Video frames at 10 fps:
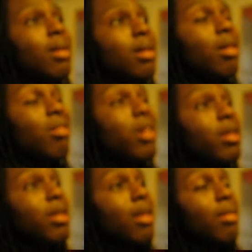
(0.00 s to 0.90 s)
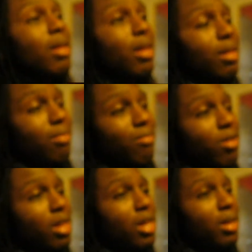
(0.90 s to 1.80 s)
You know, it
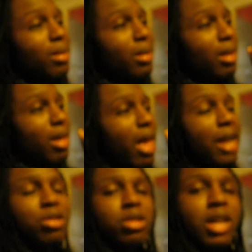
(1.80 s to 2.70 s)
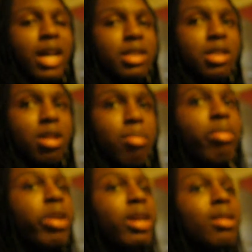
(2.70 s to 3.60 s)
really exercises your
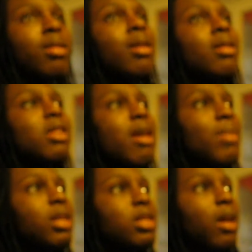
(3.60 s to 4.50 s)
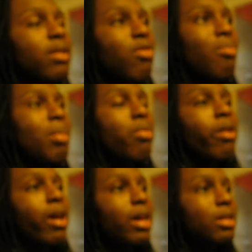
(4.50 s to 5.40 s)
brain to make you have to
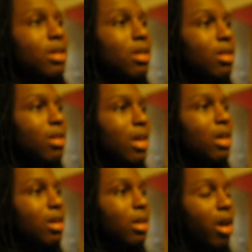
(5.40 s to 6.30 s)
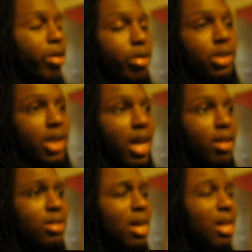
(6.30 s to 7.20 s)
memorize and think and
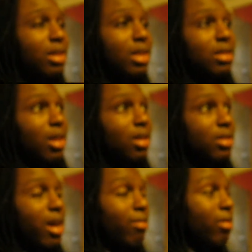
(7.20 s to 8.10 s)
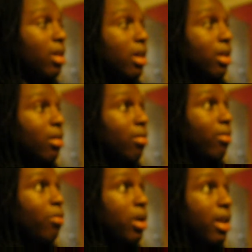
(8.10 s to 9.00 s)
understand these things that really
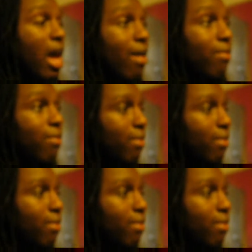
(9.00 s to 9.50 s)
wouldn't have